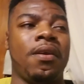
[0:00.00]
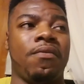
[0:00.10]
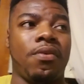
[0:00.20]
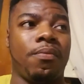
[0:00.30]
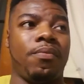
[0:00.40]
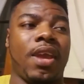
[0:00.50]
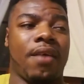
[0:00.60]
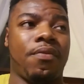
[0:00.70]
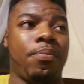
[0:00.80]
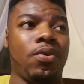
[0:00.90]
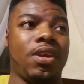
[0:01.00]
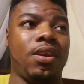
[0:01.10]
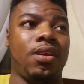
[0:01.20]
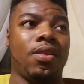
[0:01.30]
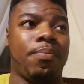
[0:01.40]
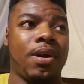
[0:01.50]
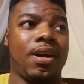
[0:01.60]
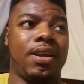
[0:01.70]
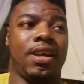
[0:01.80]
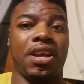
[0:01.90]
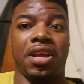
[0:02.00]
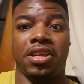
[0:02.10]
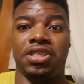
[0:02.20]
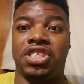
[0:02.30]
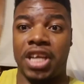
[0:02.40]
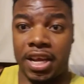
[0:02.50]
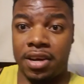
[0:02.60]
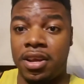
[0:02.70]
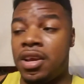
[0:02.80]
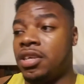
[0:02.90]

Fubuki, Laban, and Jan.